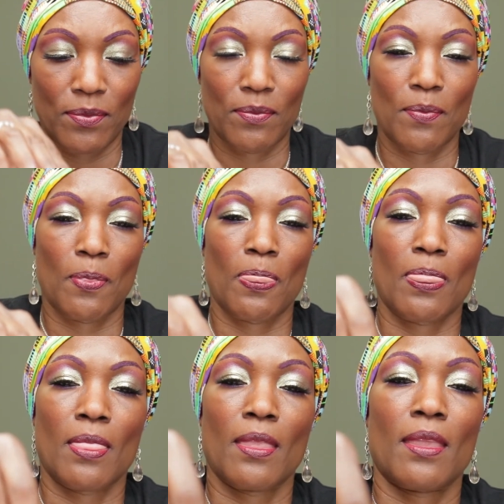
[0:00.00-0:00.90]

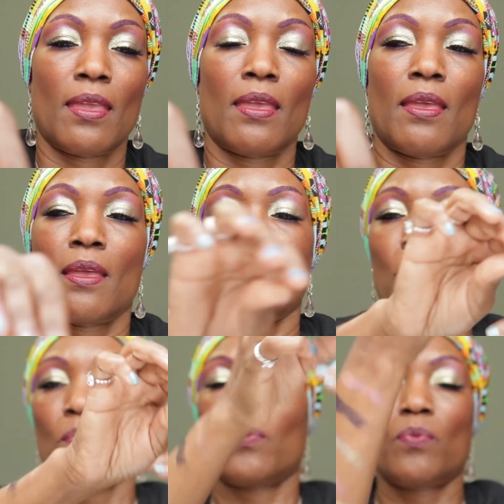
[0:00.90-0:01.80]

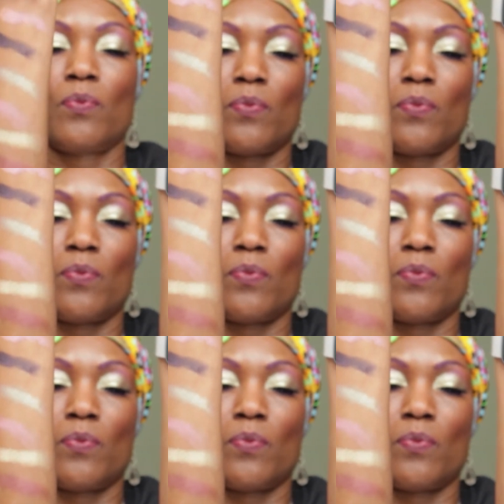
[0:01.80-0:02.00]
(silence)